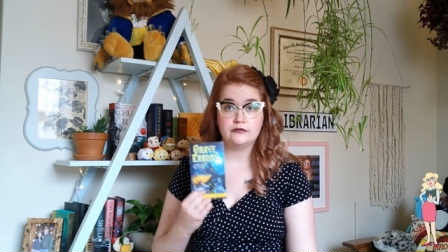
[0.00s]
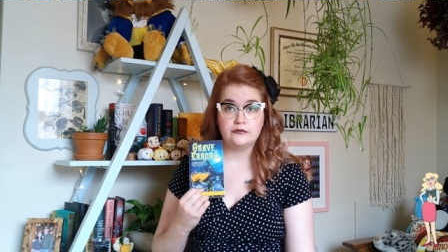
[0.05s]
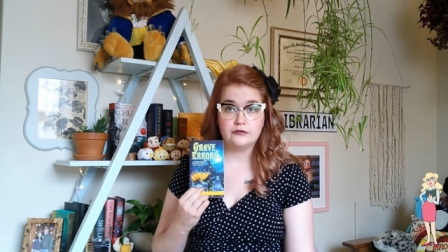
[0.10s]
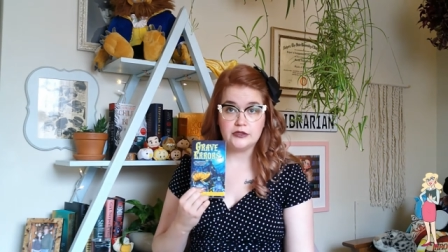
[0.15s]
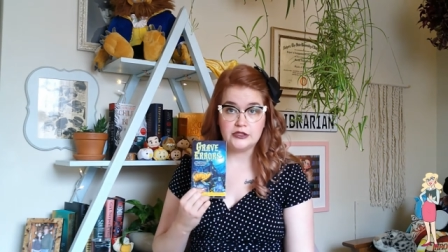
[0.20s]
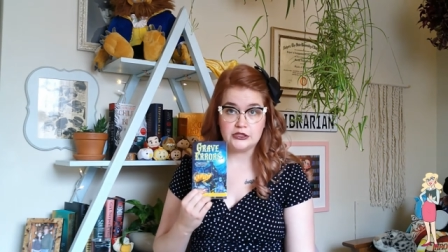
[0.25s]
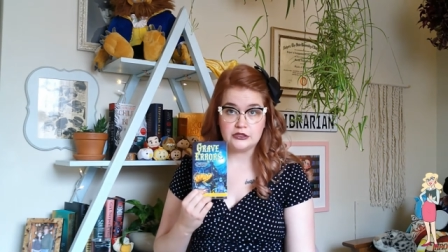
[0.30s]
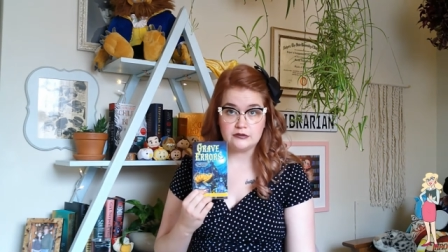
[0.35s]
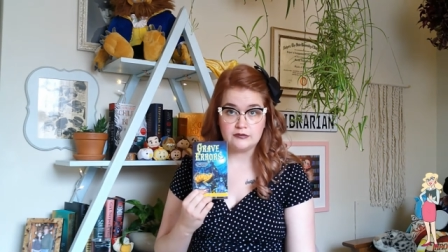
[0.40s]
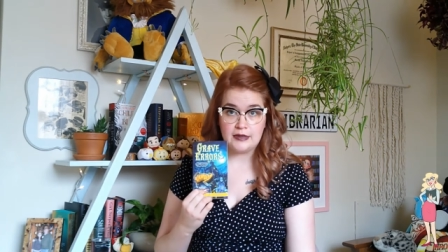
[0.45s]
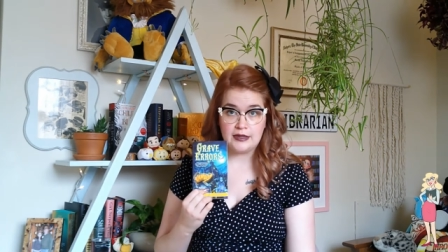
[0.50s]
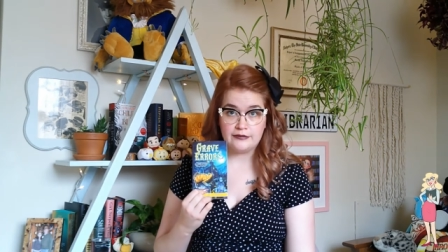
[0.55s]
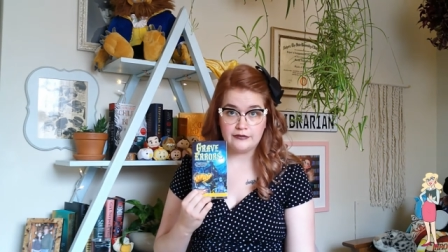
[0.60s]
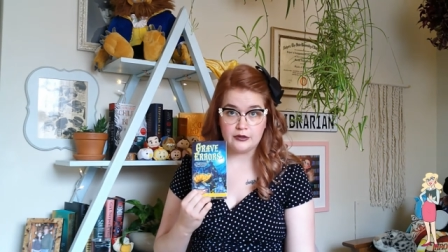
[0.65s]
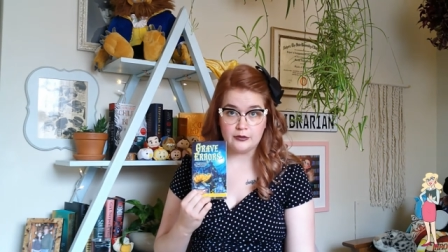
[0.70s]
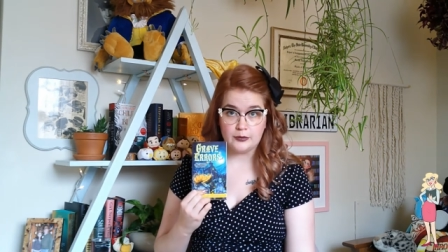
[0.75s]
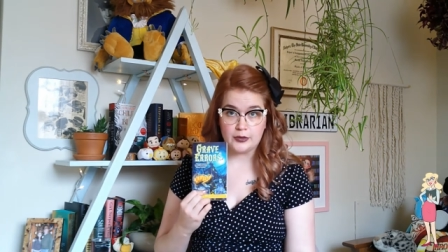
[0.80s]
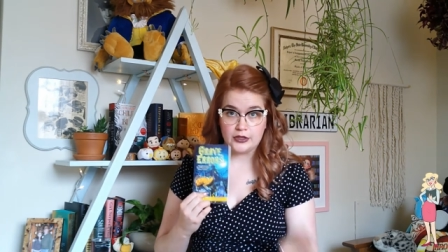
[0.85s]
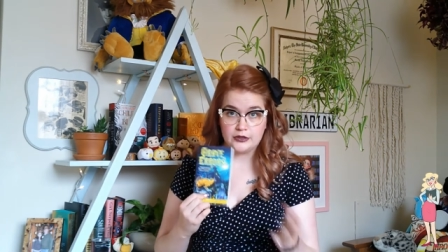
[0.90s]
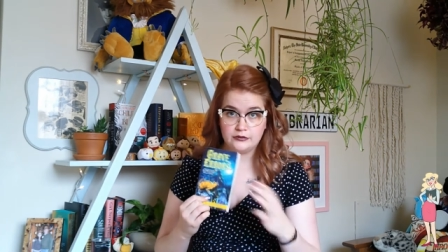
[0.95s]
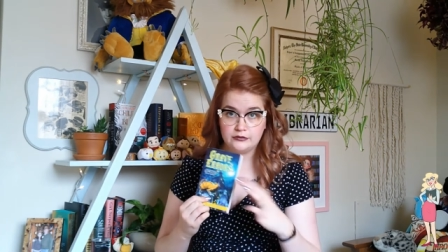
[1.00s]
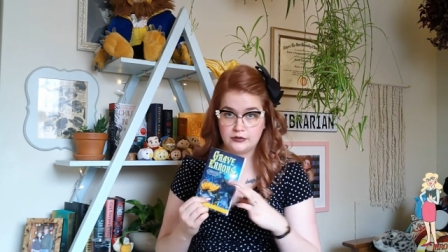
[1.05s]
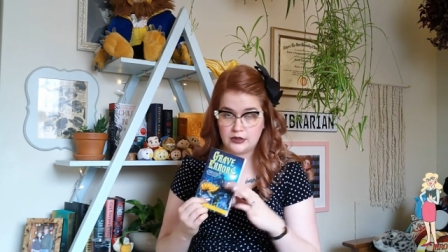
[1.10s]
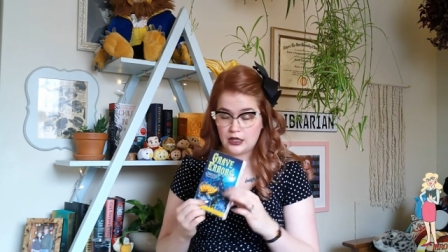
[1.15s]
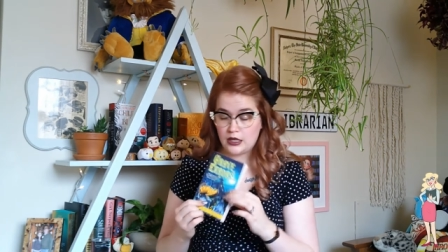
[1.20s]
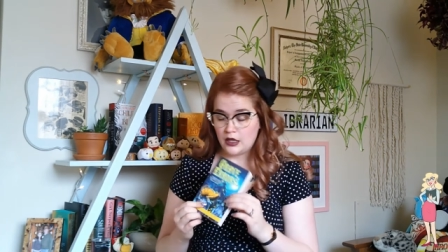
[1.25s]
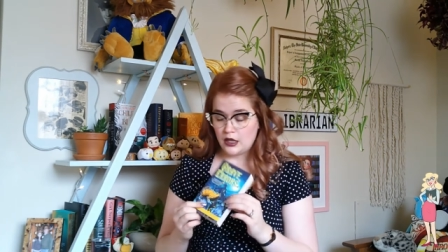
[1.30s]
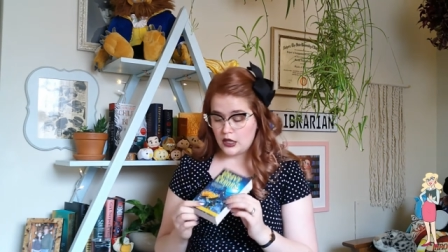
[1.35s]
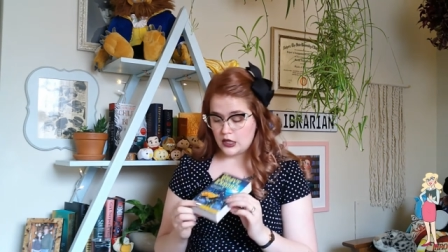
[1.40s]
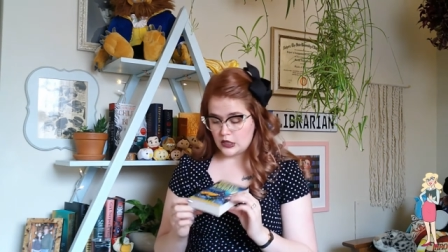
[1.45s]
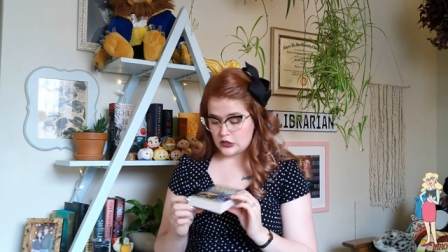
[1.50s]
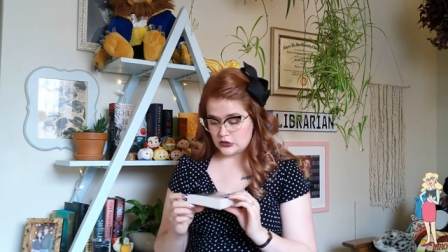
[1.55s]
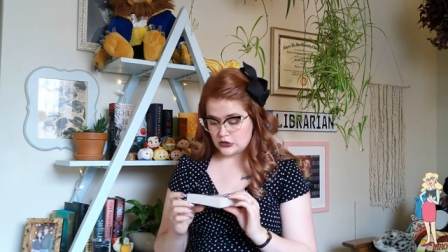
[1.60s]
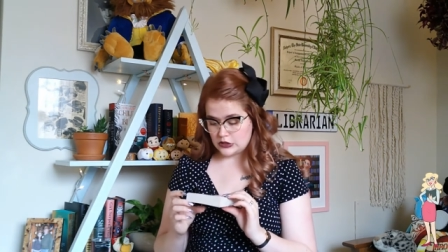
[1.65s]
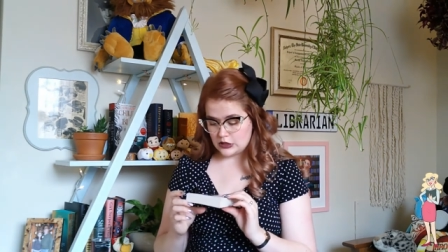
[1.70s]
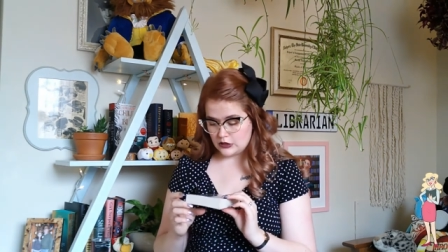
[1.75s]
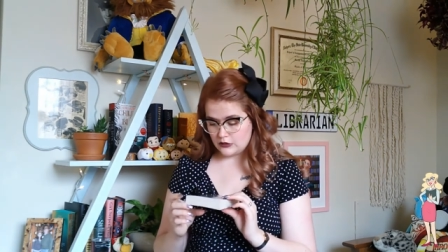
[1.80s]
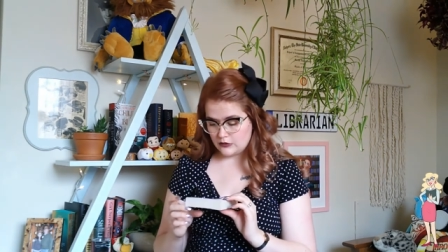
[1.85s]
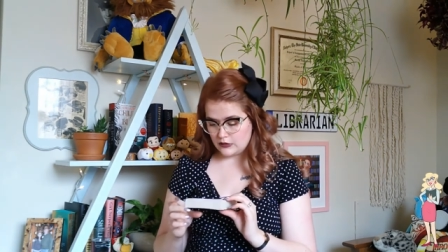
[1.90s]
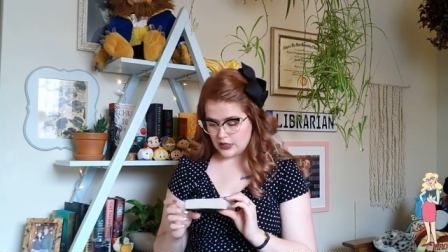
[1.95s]
We just met Rupert.
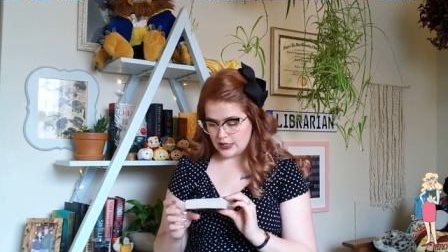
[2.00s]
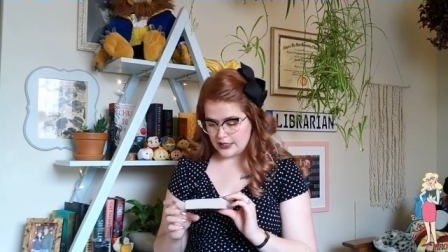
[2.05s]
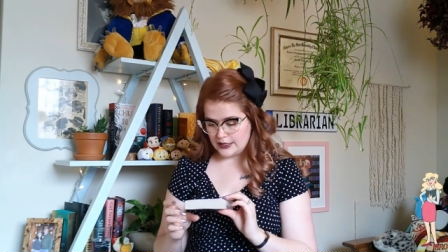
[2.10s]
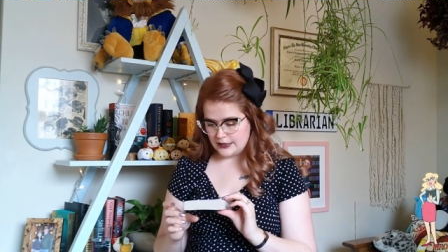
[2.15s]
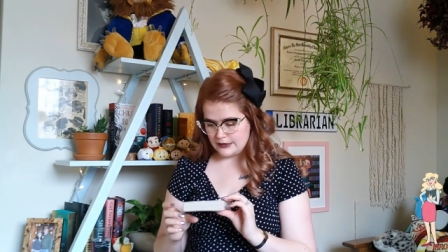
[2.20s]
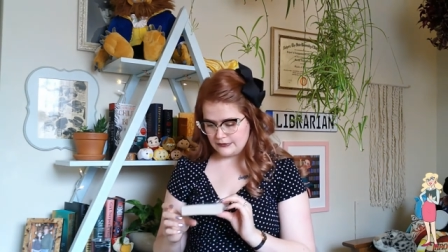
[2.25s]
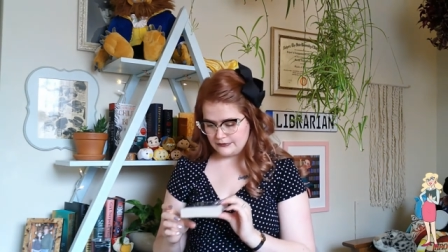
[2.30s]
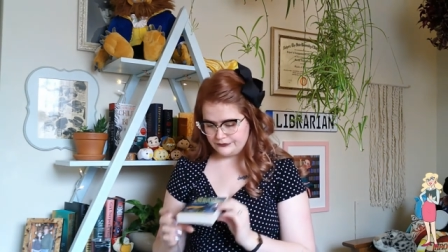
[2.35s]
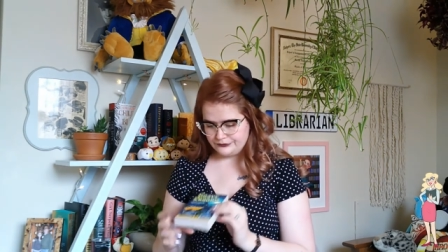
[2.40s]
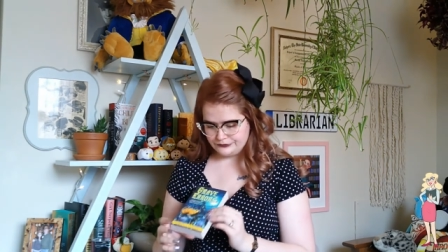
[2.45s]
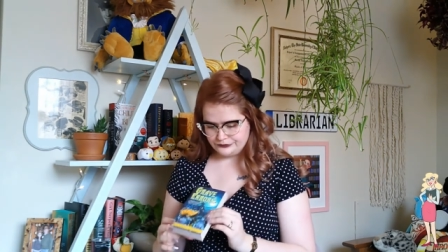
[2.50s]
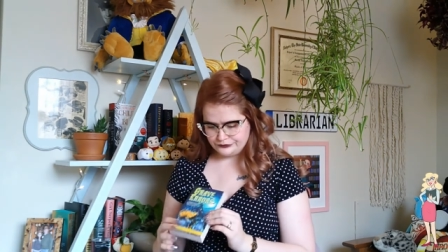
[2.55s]
So um,